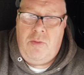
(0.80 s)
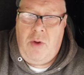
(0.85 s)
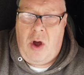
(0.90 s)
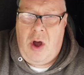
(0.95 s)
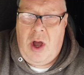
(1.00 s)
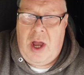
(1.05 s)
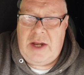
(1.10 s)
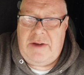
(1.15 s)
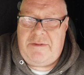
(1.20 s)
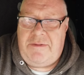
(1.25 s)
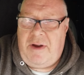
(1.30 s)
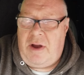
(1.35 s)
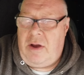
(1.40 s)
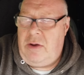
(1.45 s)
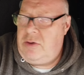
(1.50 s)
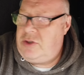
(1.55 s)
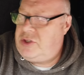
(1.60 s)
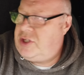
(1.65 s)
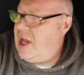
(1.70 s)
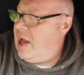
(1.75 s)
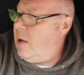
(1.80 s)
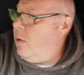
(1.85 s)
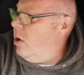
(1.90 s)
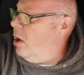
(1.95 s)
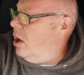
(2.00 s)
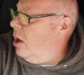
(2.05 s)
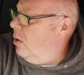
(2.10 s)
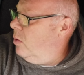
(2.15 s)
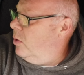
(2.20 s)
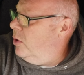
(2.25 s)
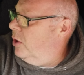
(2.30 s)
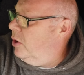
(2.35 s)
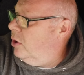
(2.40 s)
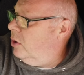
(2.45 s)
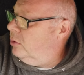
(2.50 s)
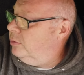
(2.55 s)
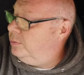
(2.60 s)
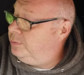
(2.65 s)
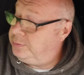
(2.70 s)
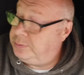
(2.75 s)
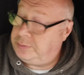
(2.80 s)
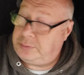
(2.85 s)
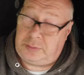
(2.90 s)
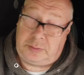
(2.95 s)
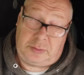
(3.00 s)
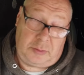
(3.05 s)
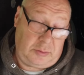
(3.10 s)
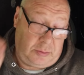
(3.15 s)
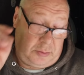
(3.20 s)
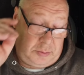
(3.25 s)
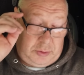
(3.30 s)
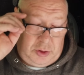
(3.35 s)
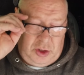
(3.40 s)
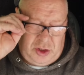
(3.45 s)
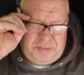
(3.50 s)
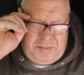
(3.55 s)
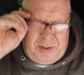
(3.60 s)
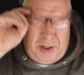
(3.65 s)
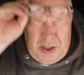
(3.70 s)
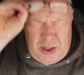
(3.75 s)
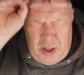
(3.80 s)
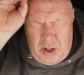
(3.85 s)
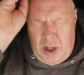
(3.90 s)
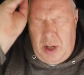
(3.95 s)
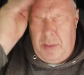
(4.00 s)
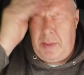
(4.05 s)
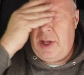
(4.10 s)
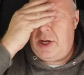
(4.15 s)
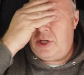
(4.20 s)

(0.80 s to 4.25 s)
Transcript: Right, folks, how are we all? Just been doing